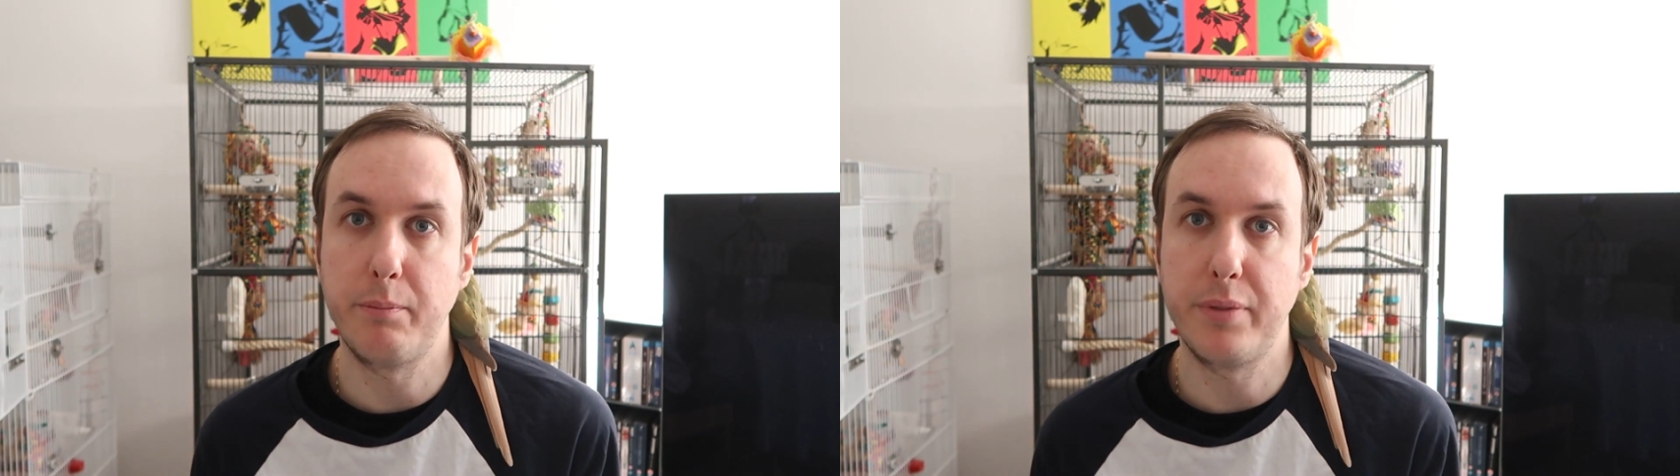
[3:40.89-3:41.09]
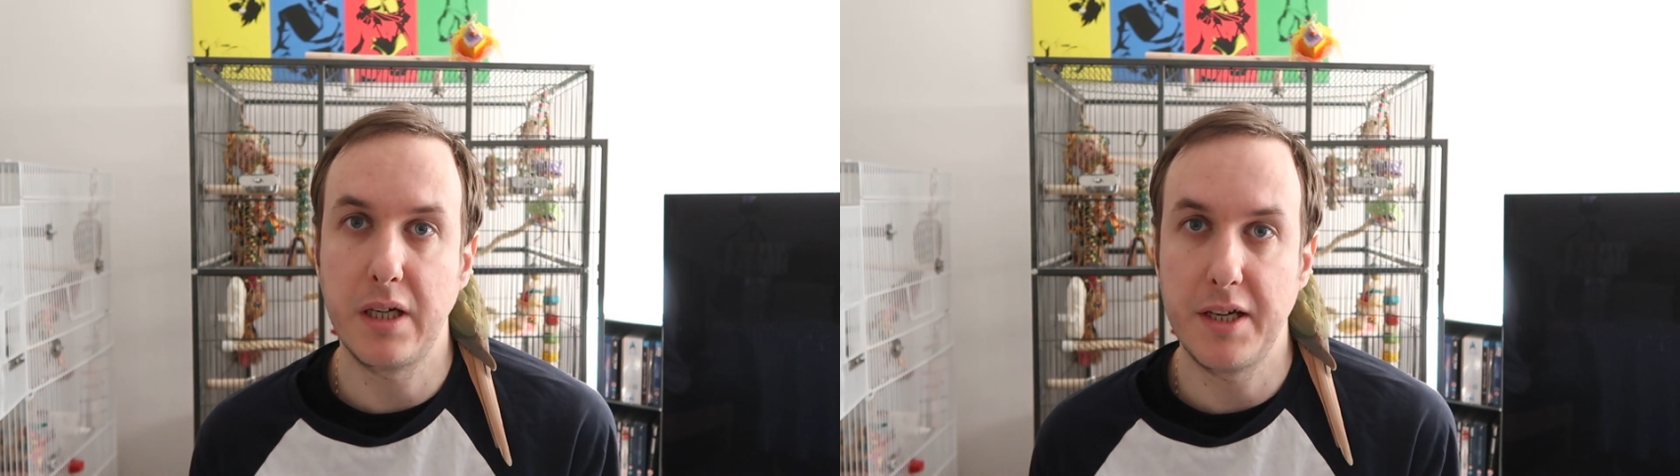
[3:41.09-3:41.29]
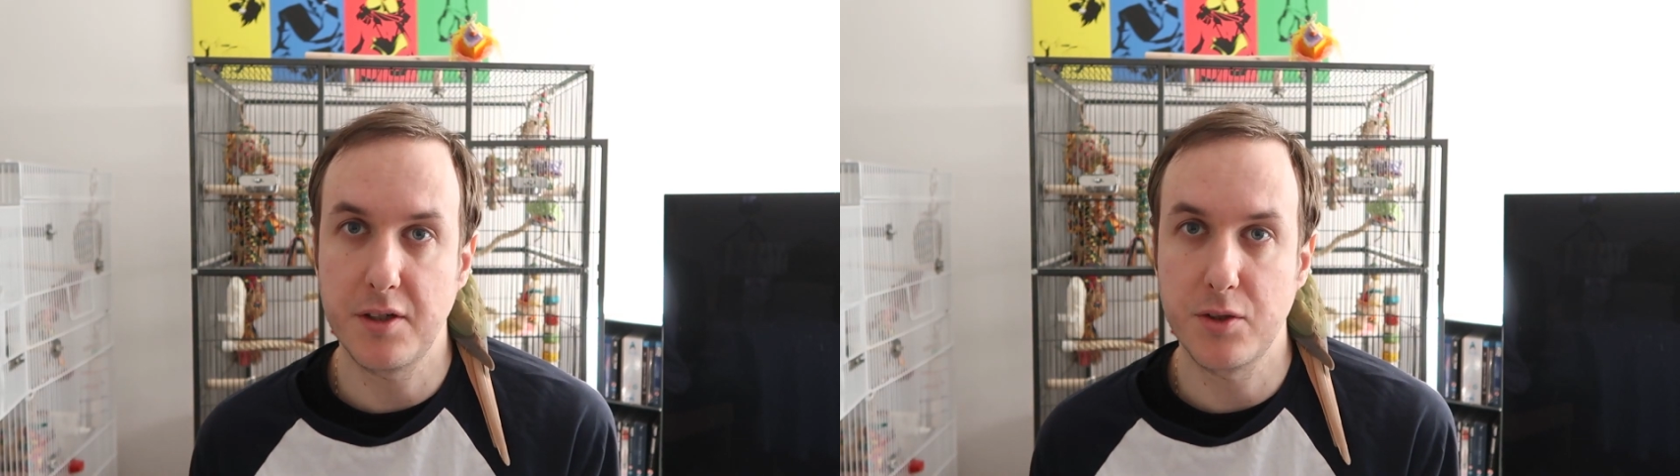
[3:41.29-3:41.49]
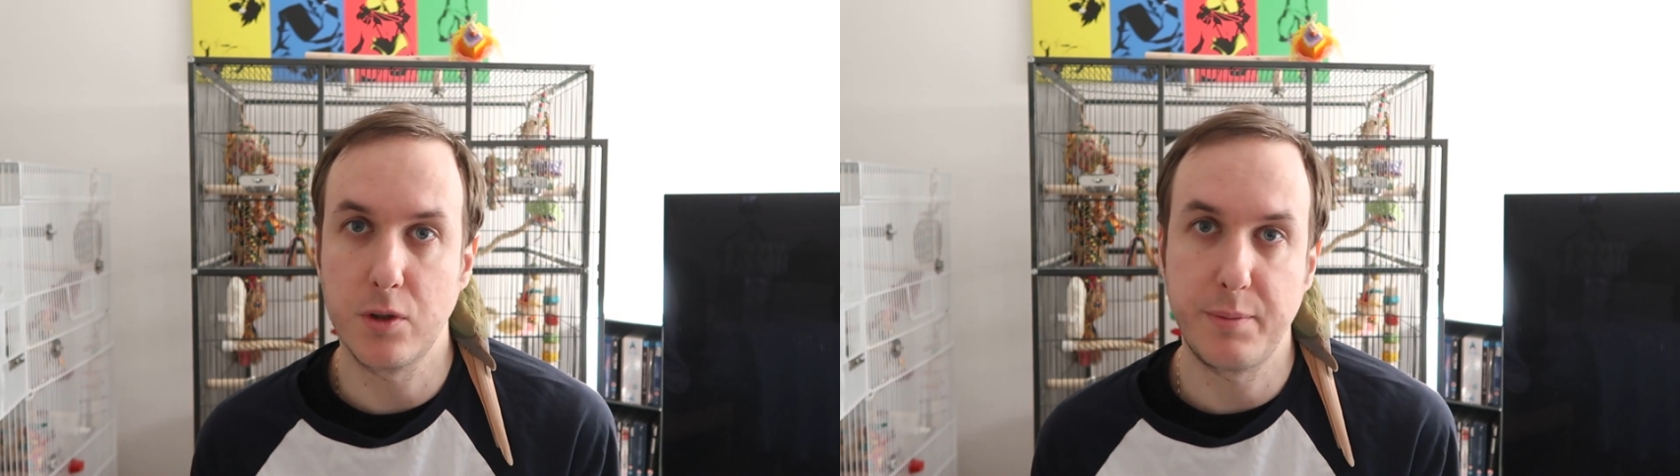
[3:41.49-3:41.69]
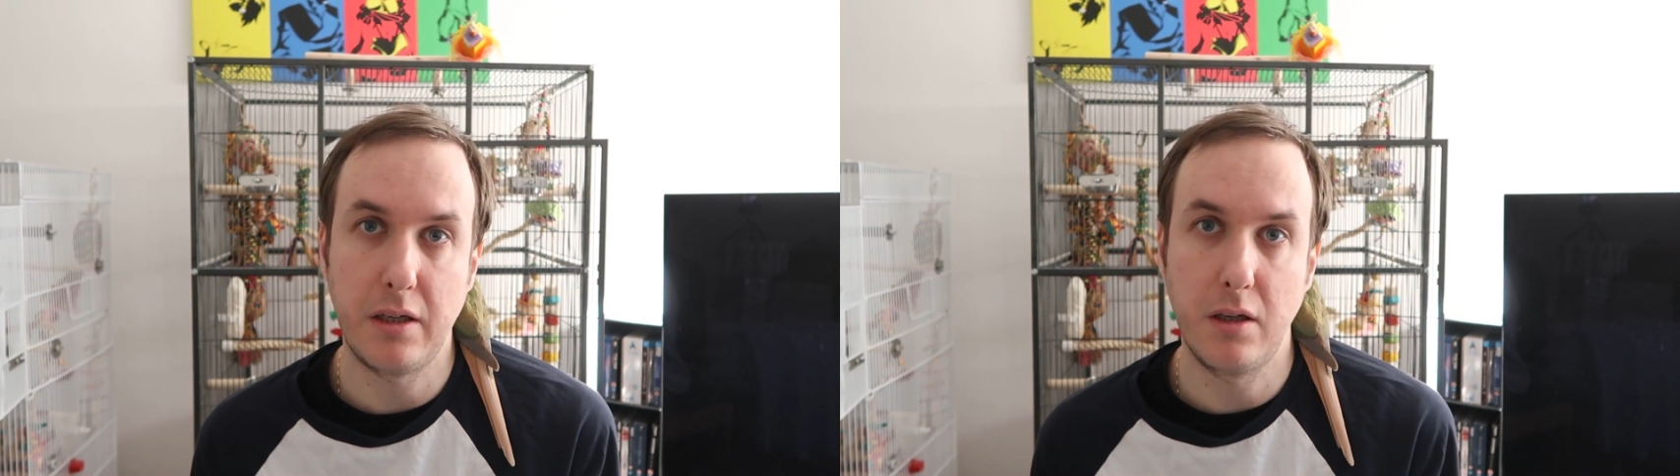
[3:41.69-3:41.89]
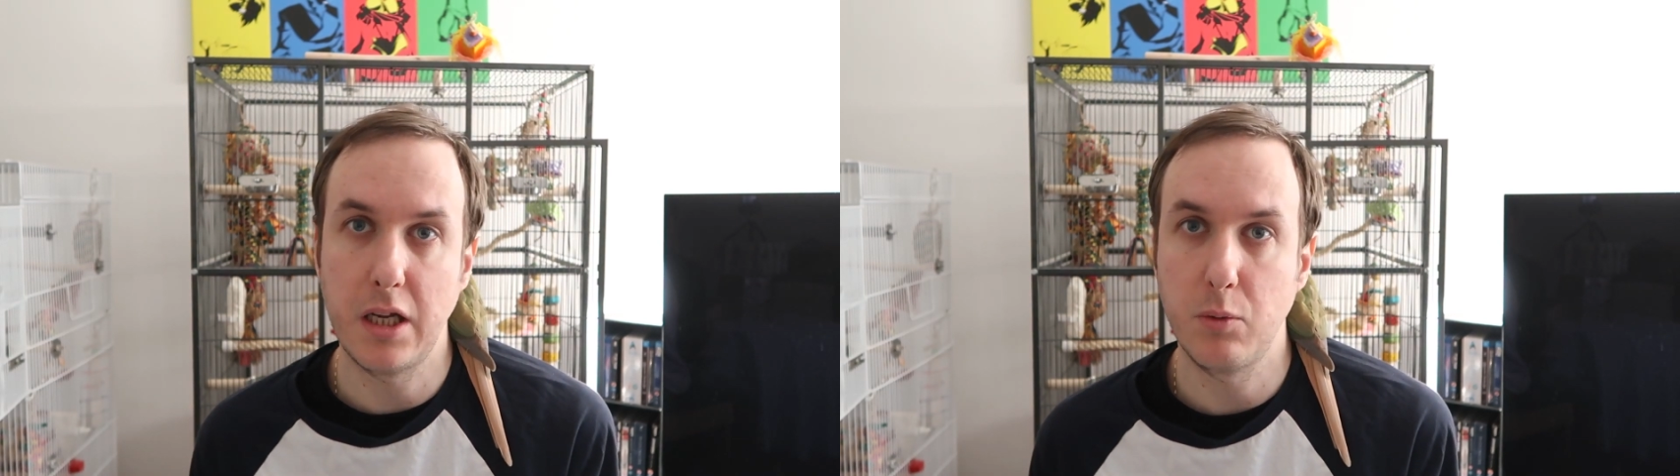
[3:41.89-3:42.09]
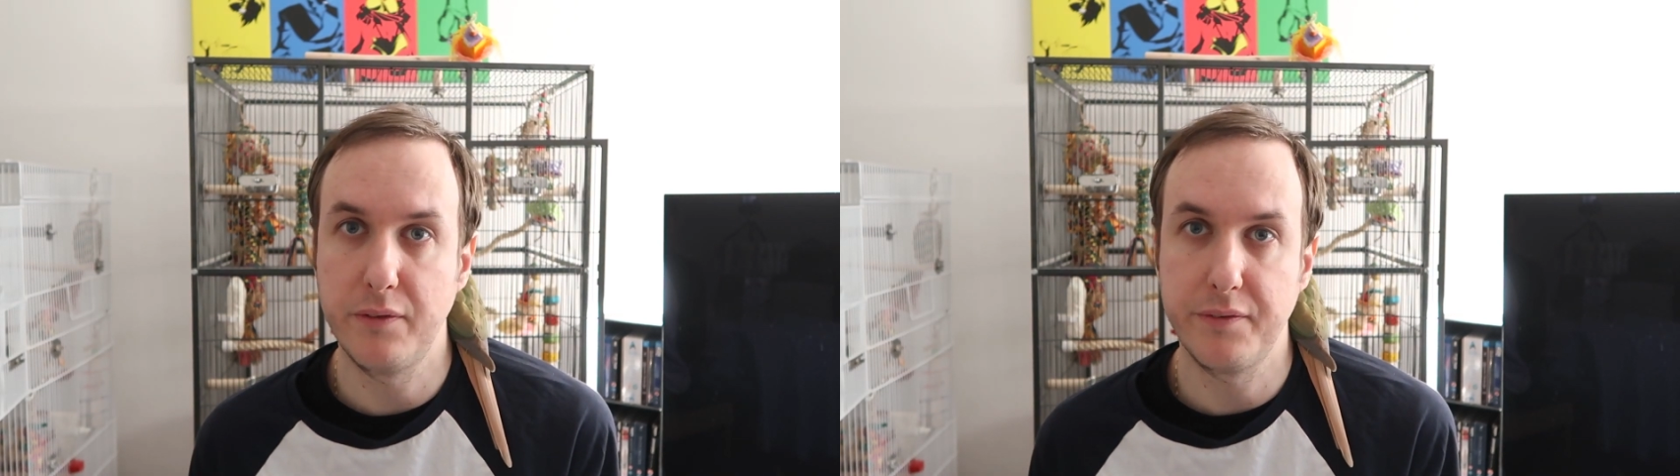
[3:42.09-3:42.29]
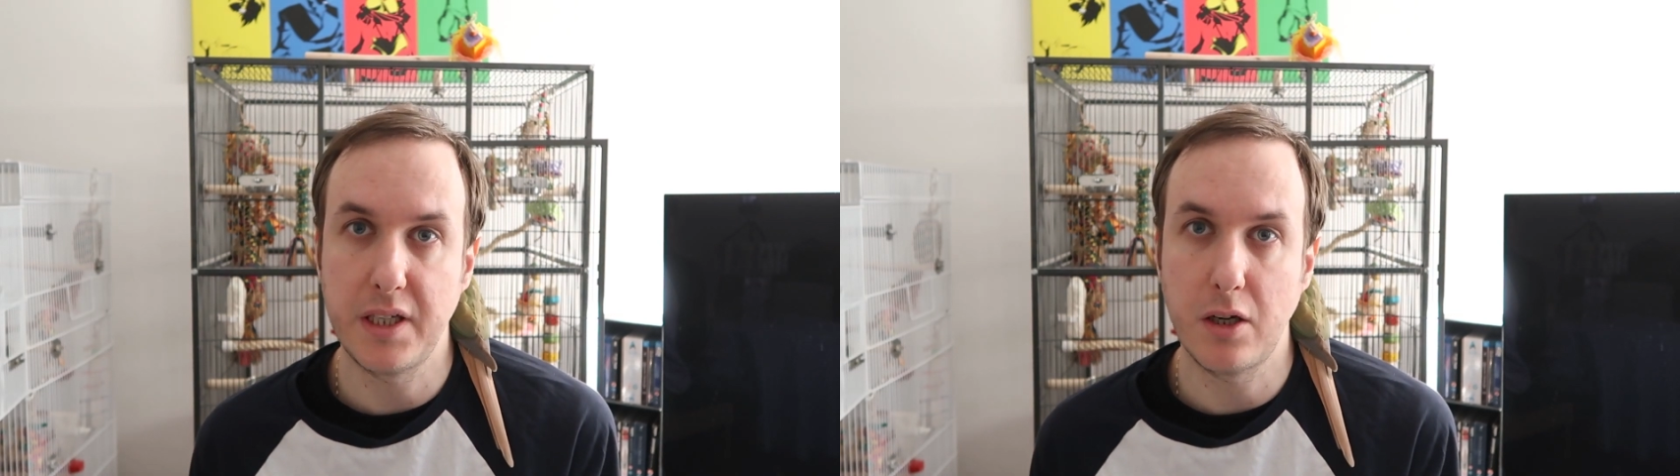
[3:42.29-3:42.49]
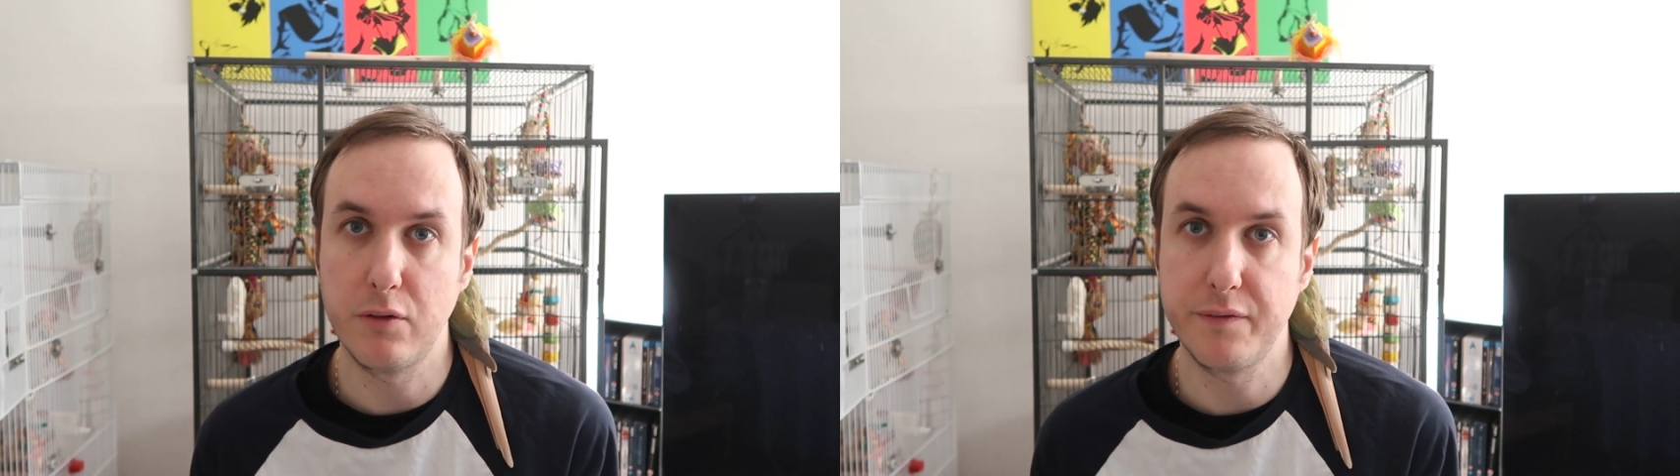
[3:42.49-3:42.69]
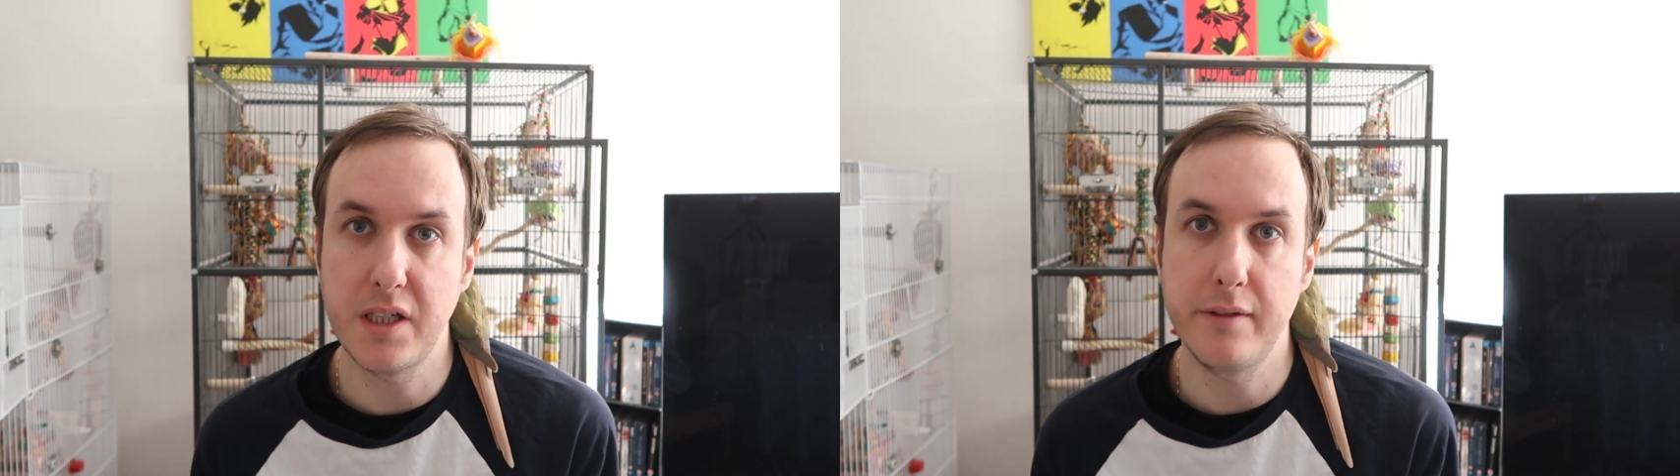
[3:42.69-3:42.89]
but as I talked about earlier with the whole
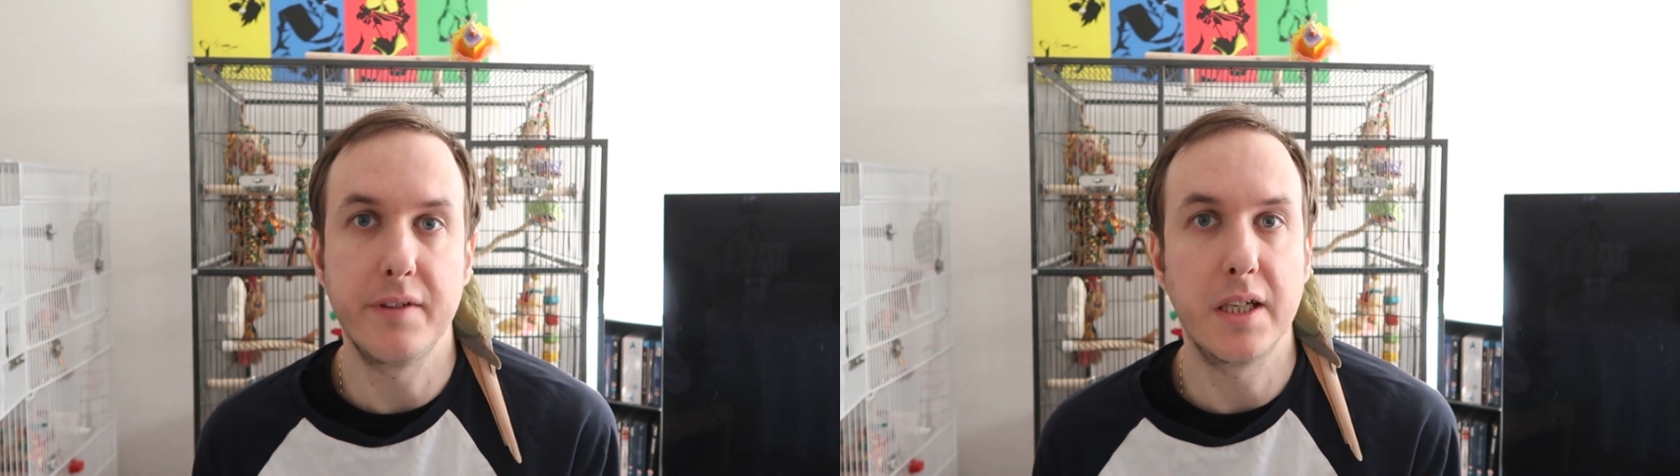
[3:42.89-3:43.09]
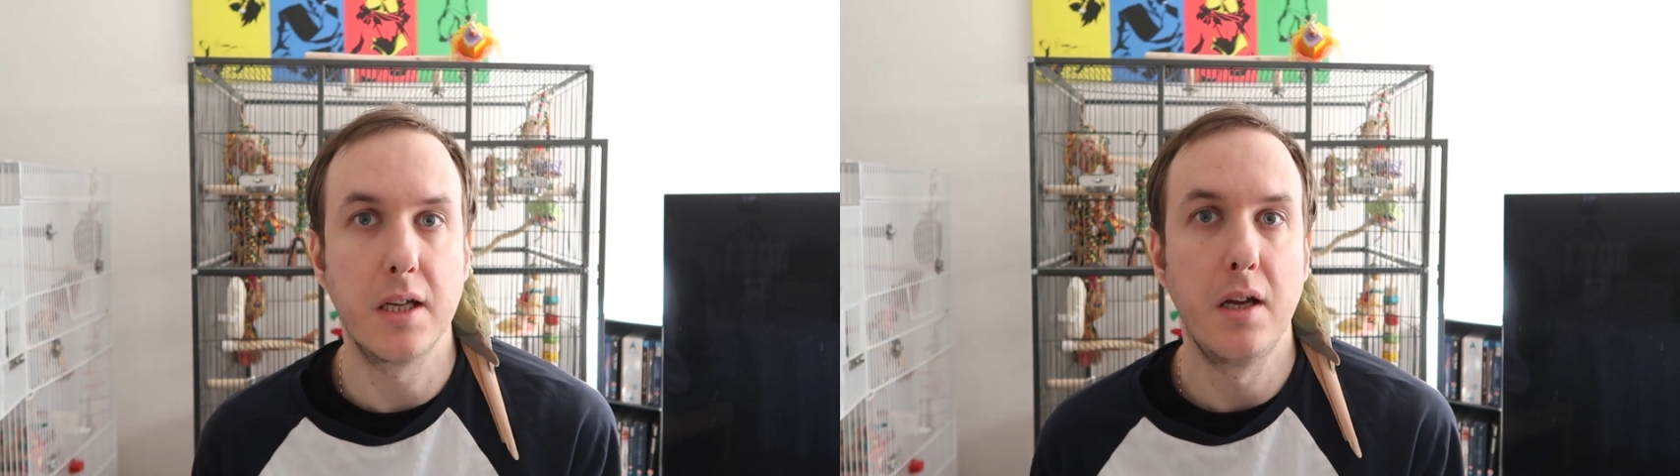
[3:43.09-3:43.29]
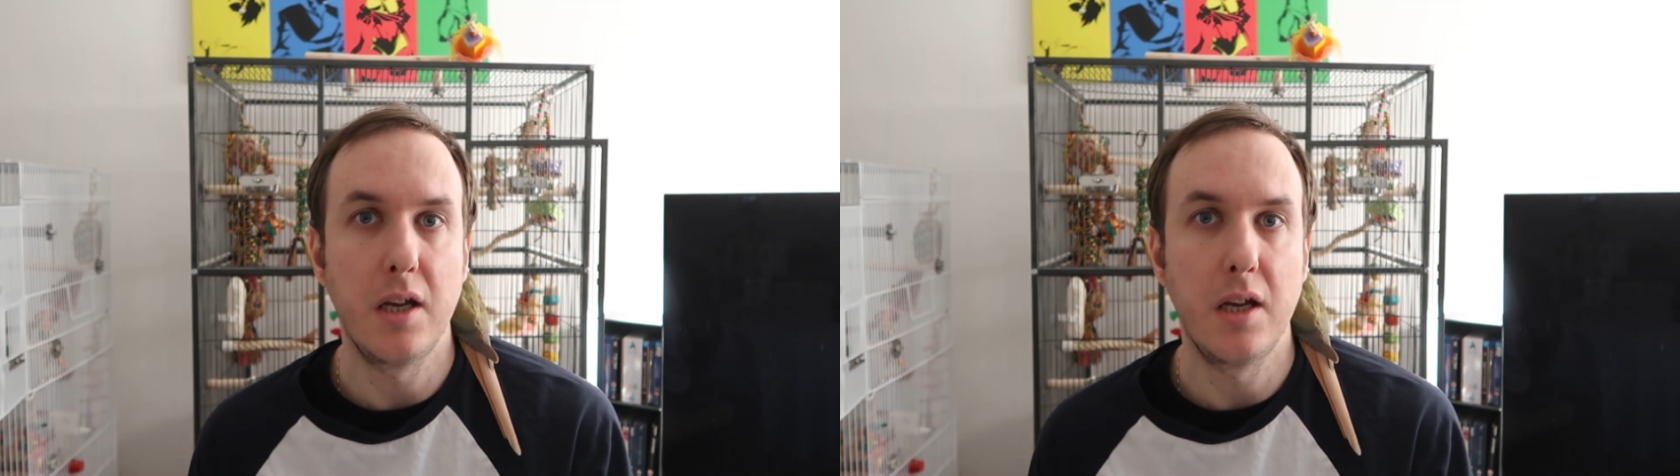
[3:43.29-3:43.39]
feet thing,